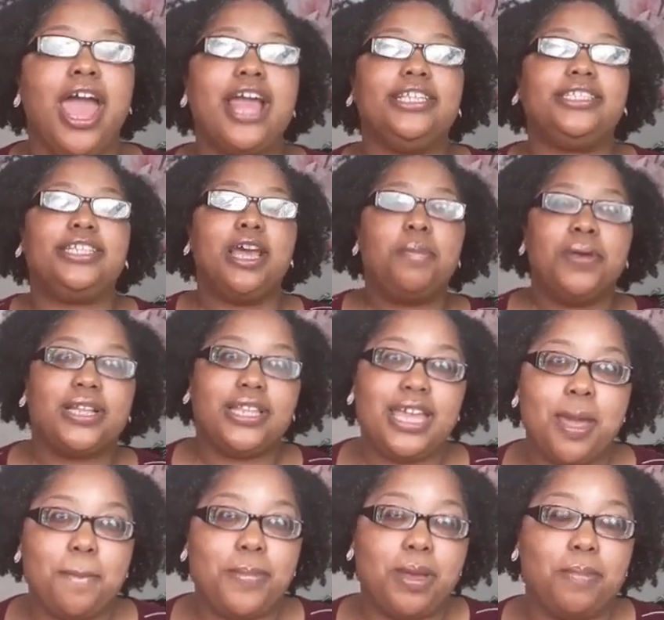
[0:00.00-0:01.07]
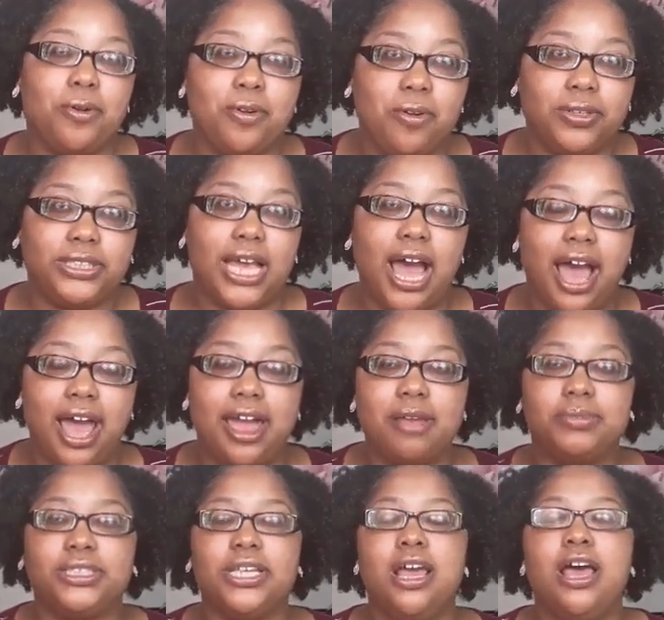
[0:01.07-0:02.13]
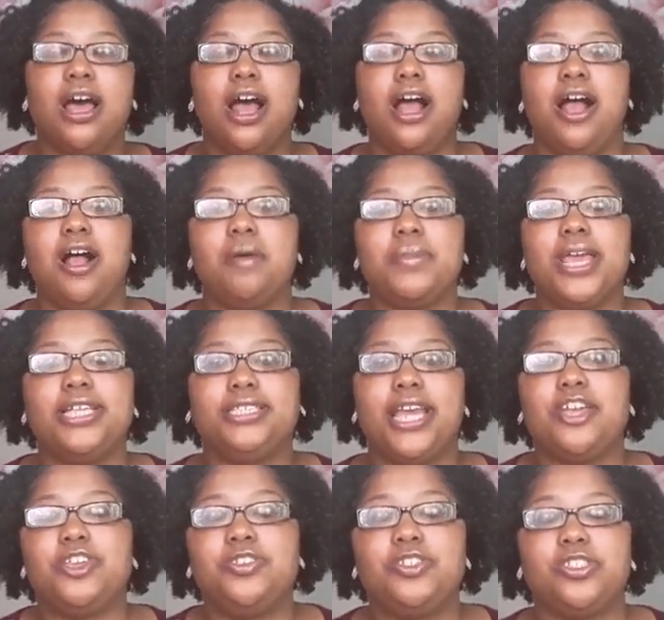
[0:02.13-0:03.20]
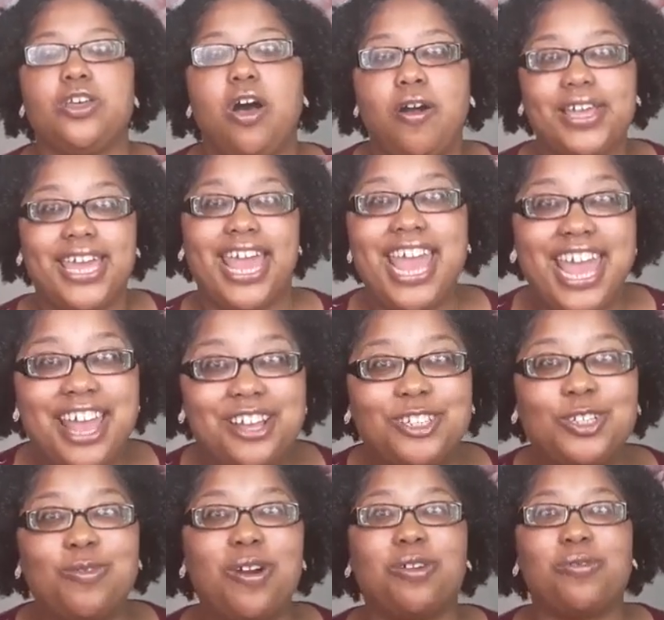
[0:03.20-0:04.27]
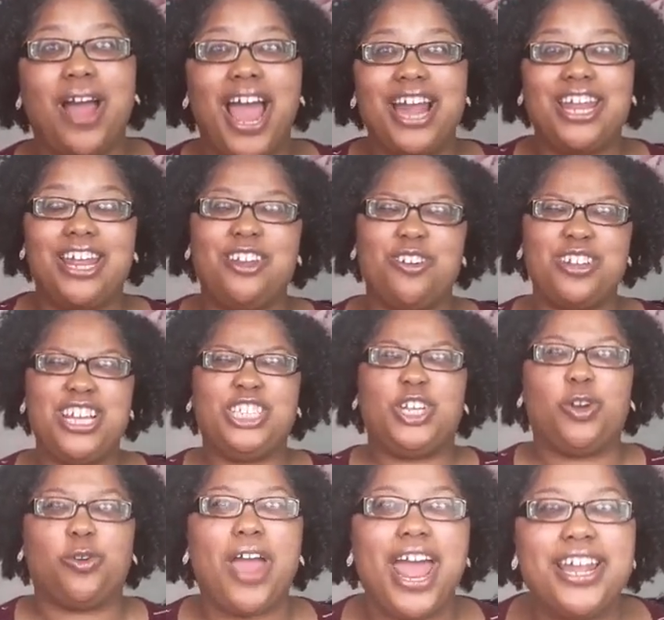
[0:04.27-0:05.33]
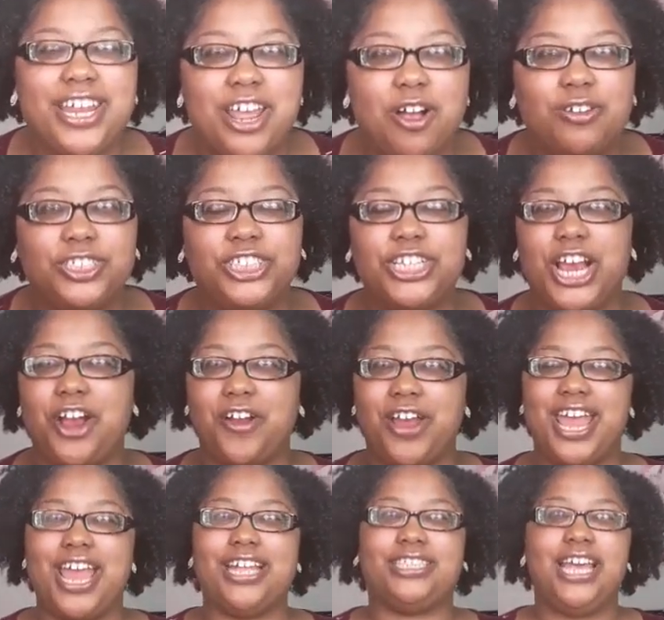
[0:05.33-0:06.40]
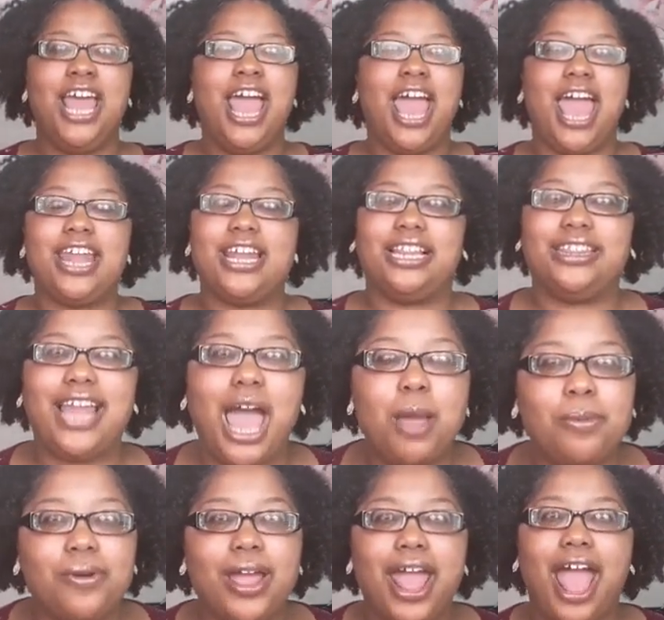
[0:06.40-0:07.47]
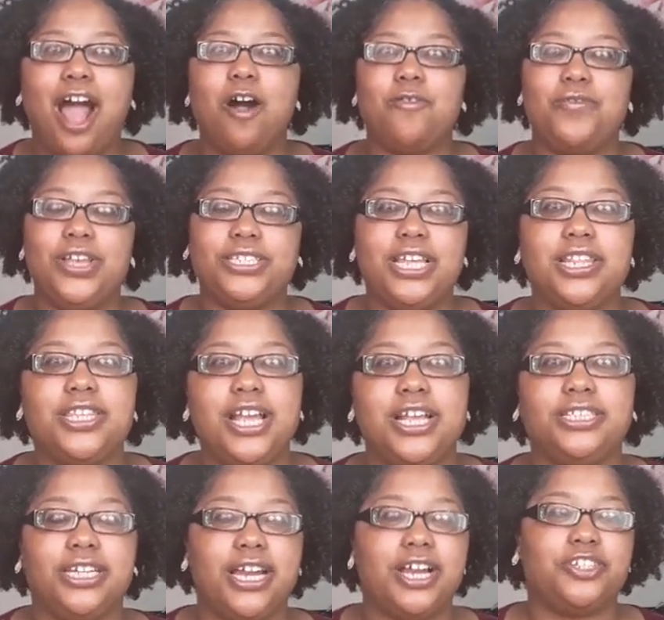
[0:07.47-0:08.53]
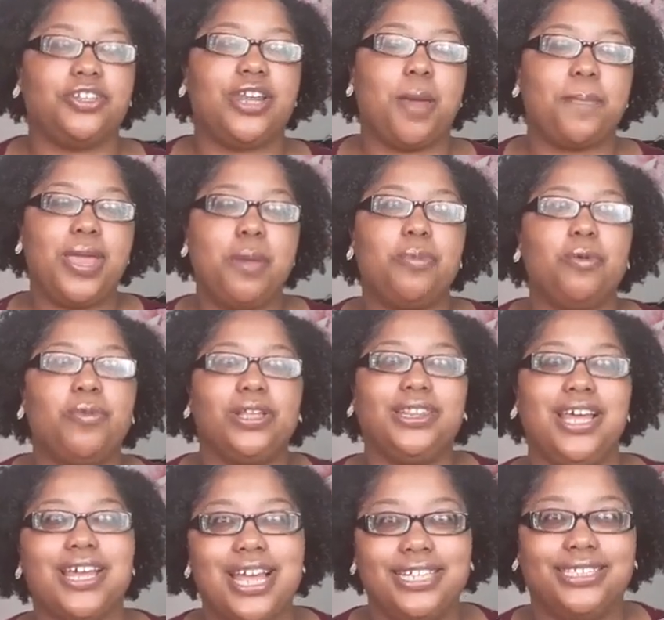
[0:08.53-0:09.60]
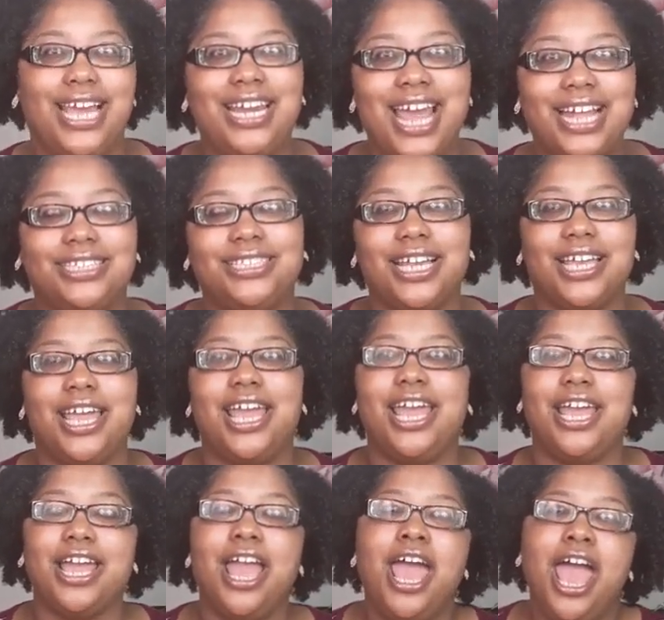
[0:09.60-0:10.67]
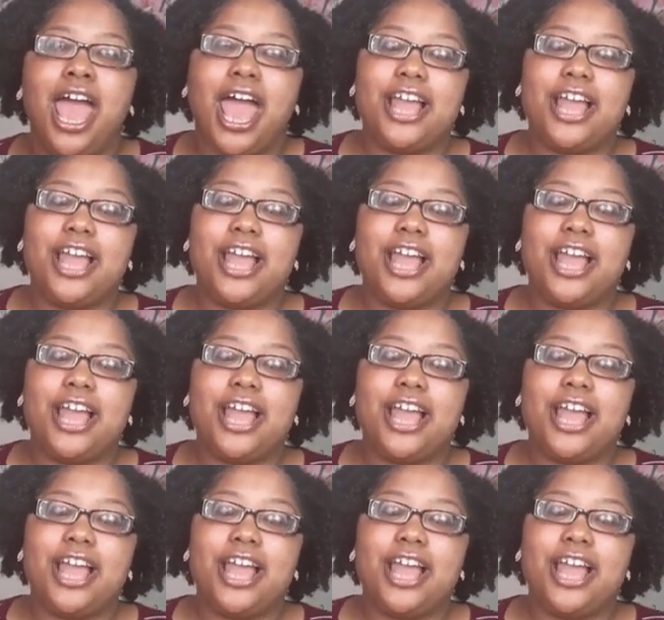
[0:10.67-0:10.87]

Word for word: And typically in biblical times, um, is that you saw kings who would ride in on these grandiose chariots and elaborate outfits and things in there so that people would look and say, that's a king.